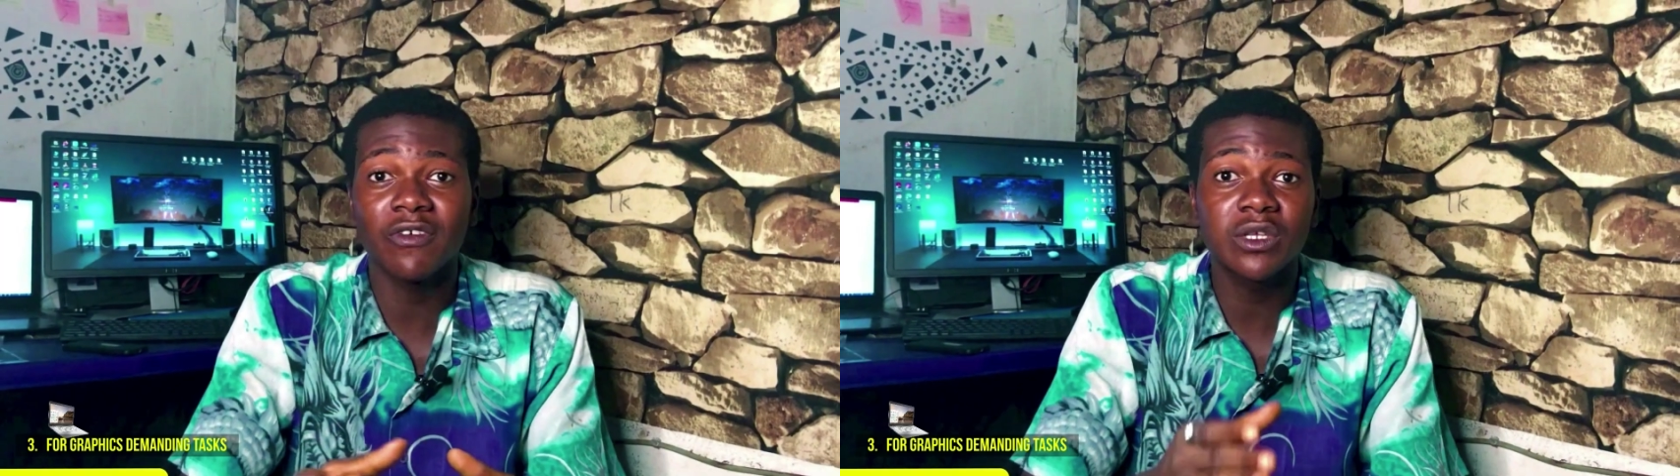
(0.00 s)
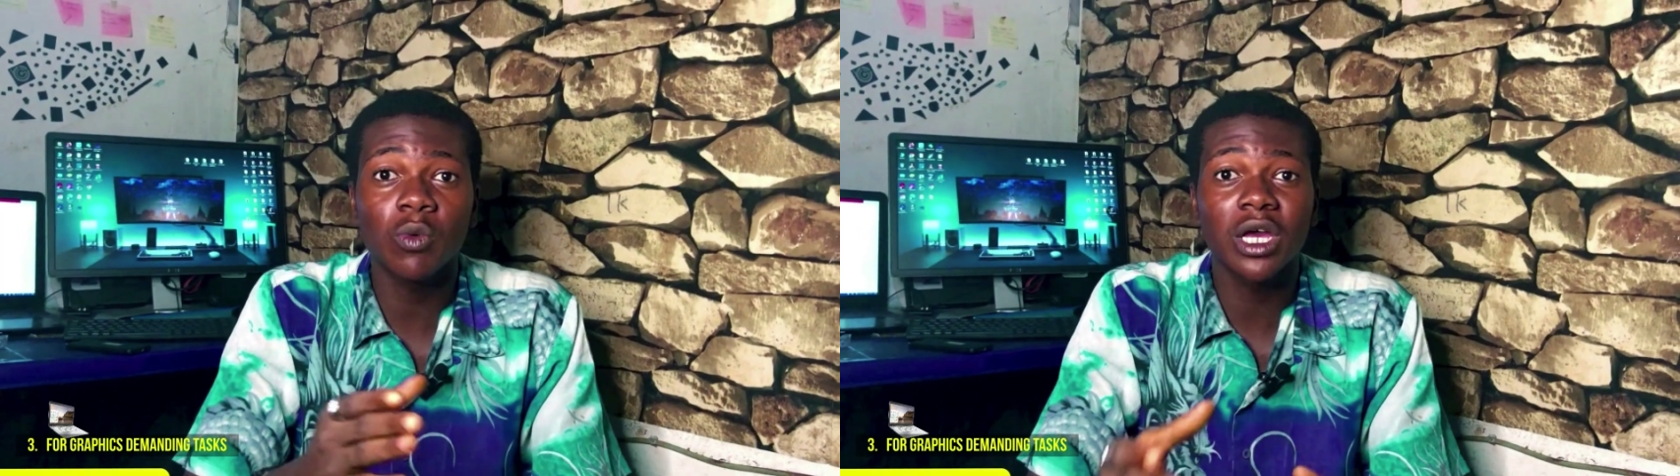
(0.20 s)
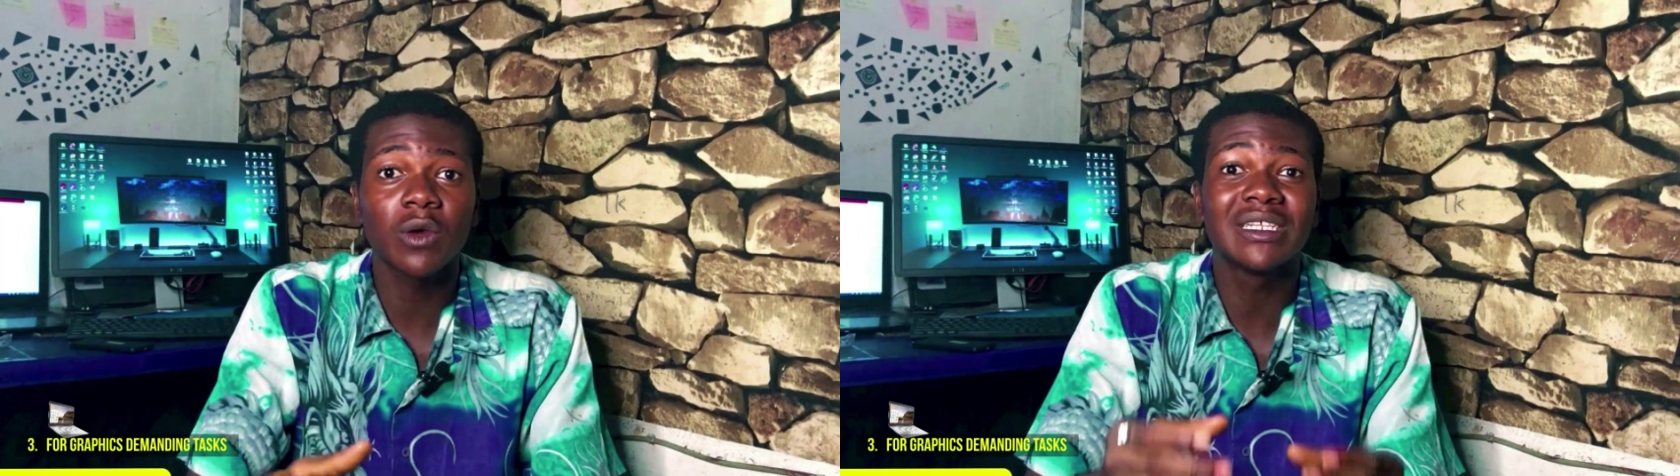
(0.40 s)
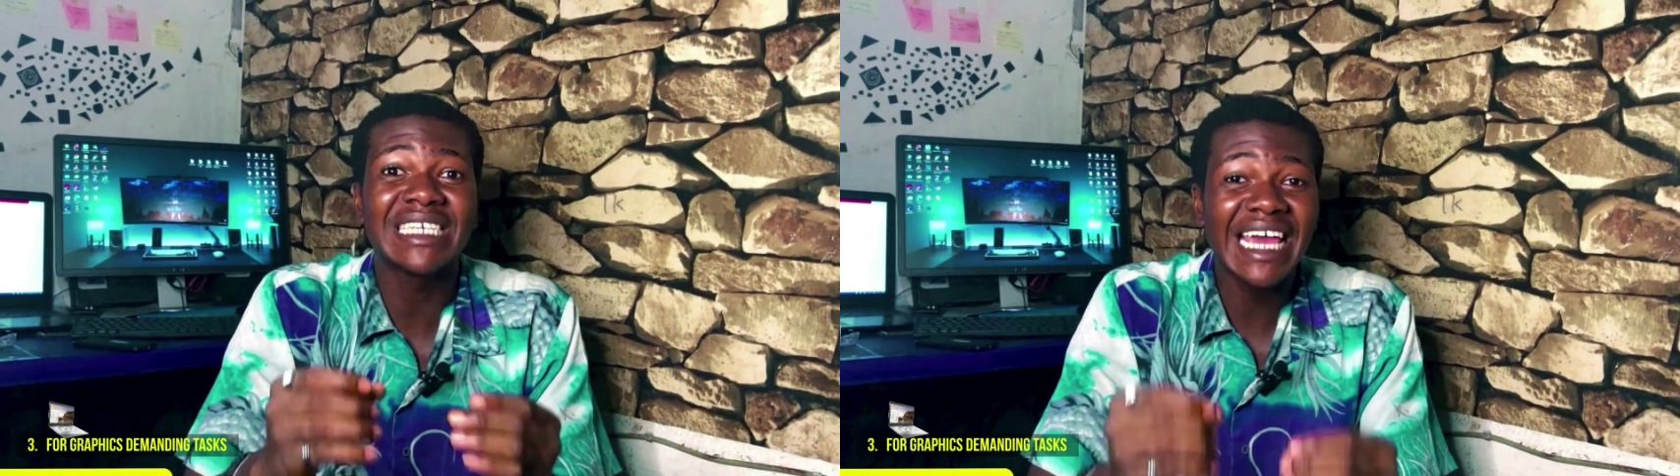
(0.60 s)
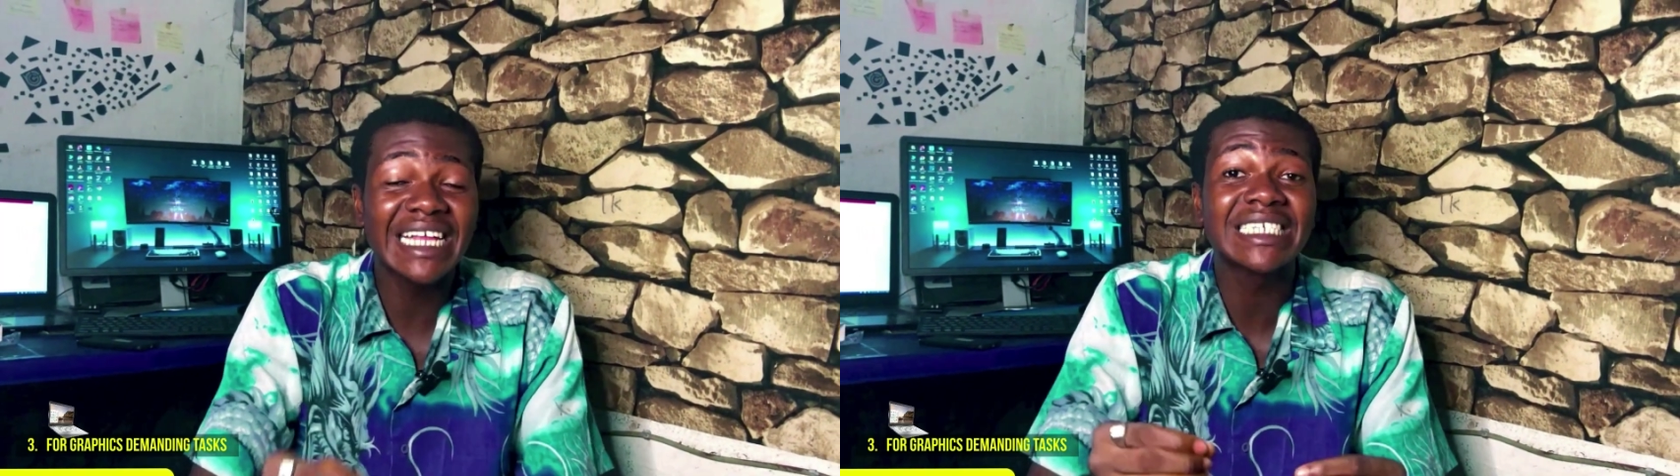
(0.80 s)
previously working with
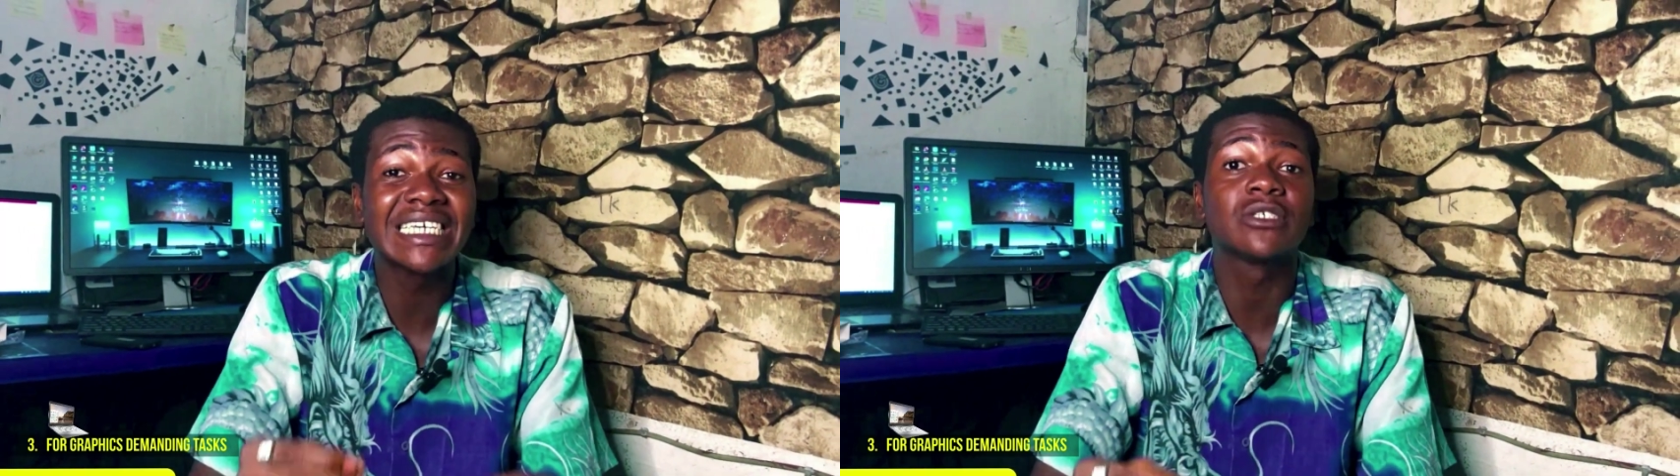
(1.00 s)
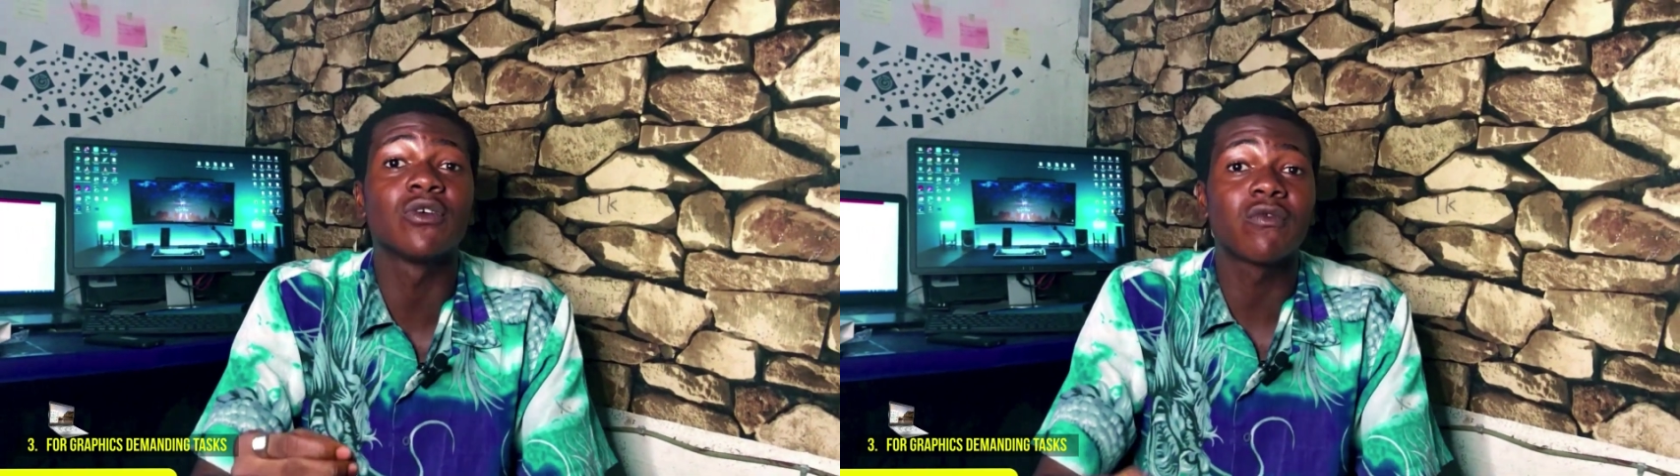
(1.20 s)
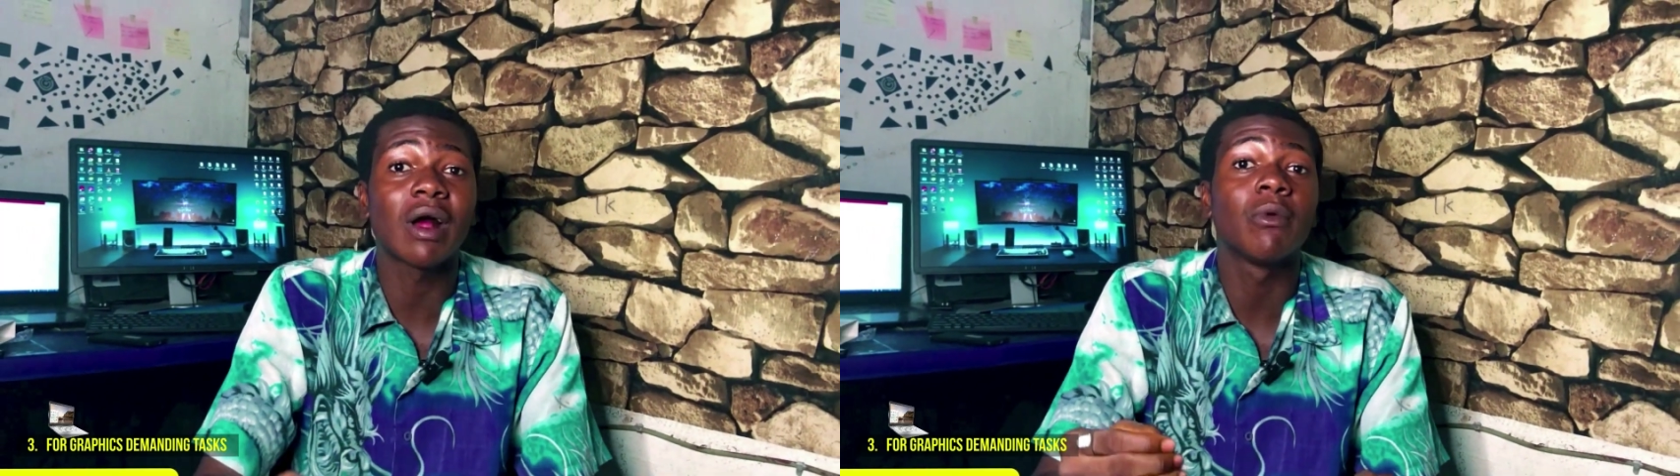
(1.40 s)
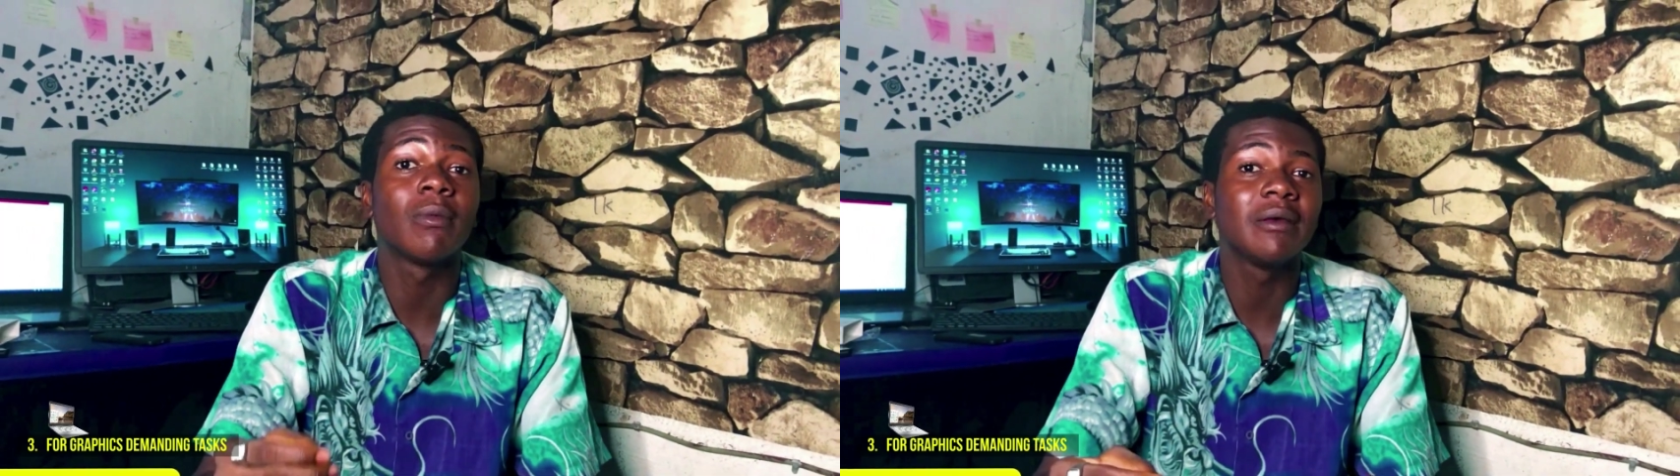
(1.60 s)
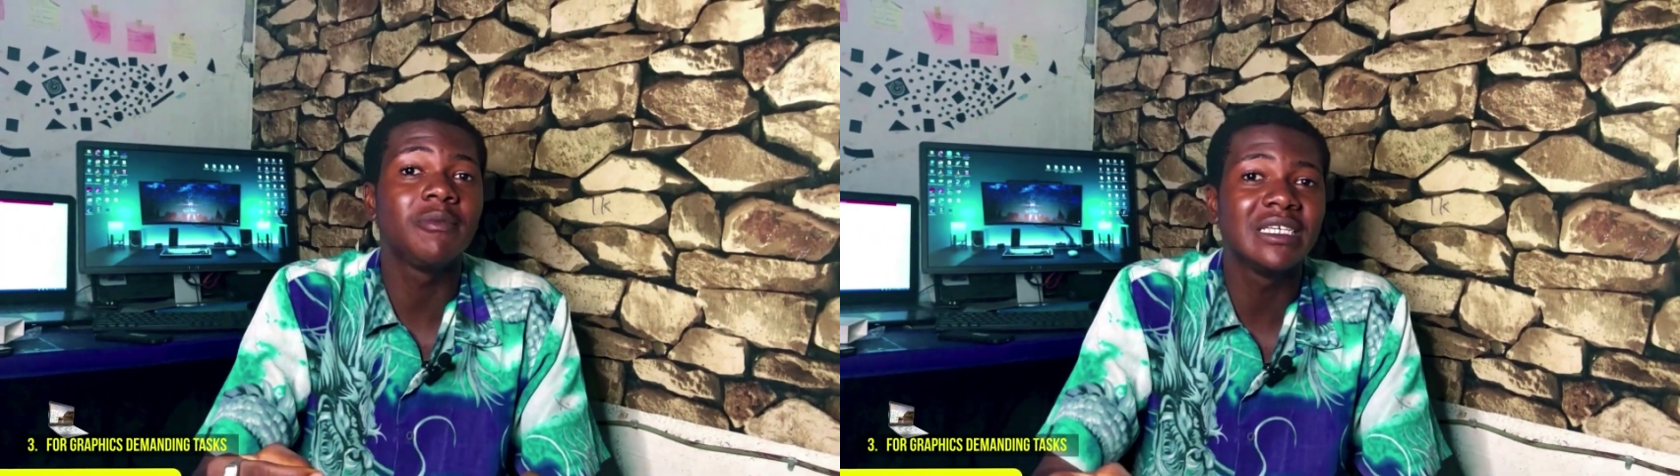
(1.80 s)
8 gigs of RAM
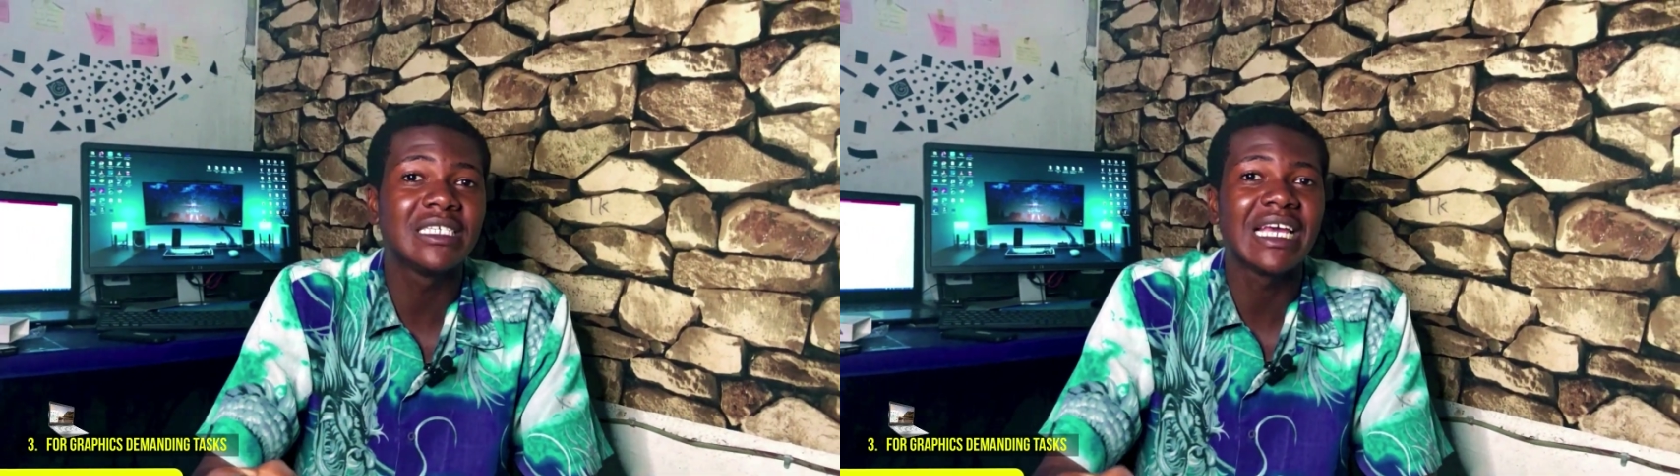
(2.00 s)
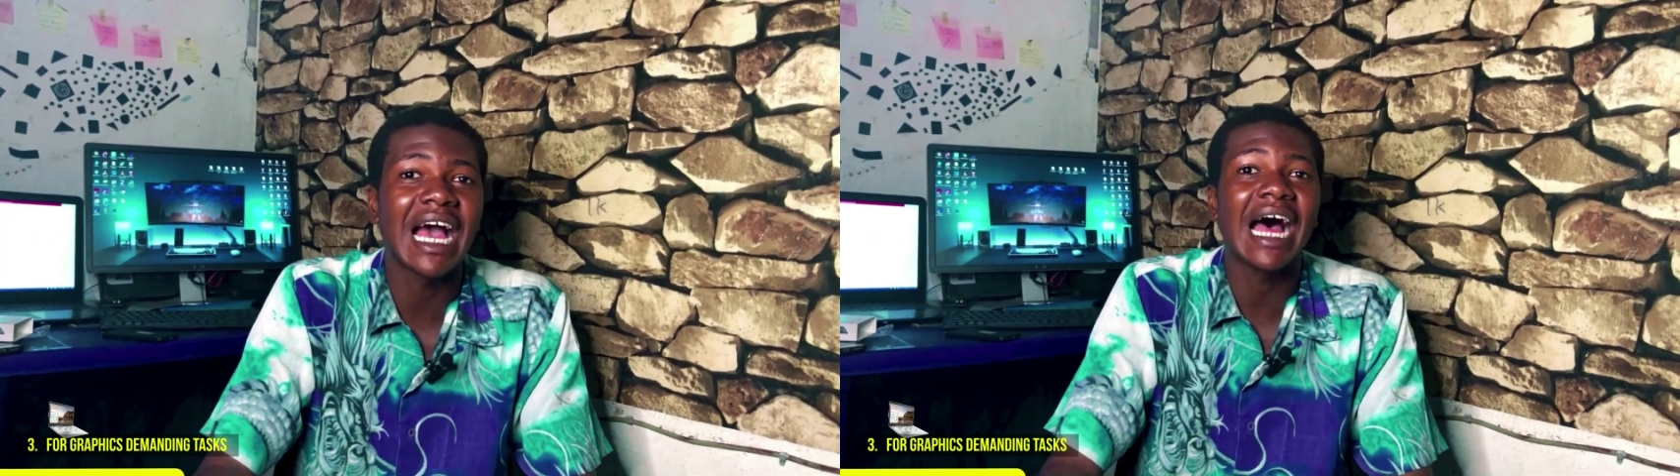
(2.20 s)
on my PC,